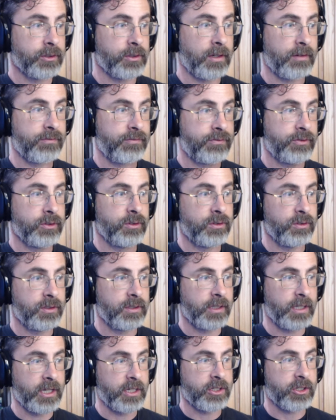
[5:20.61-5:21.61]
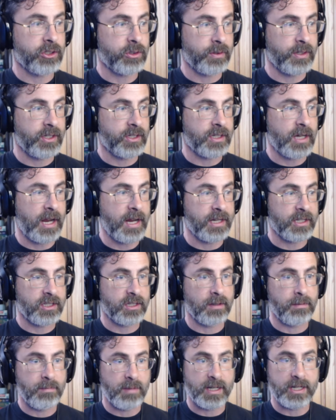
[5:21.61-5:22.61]
you have food, industry, science,
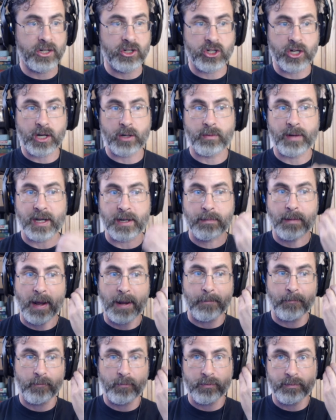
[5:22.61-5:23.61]
and money generated by